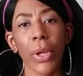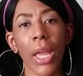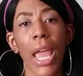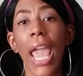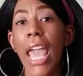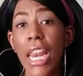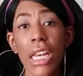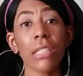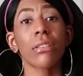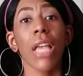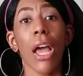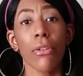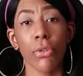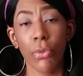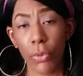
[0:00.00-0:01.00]
And it'll
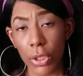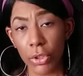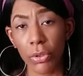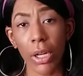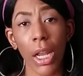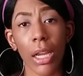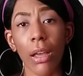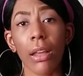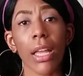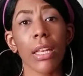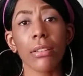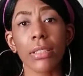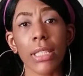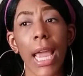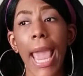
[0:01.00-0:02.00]
tell you once you click on it, it'll
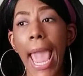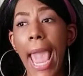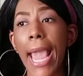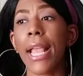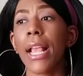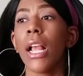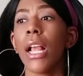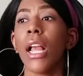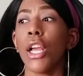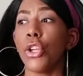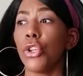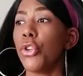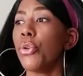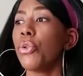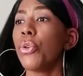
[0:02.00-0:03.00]
say, hey,
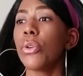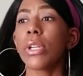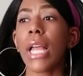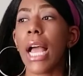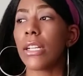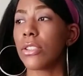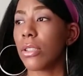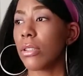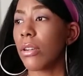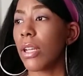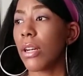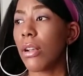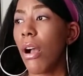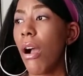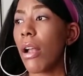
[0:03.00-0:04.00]
you utilize your credit
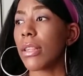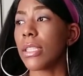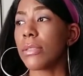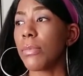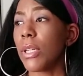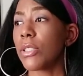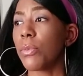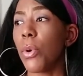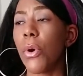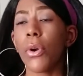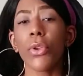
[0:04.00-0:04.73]
card this much more.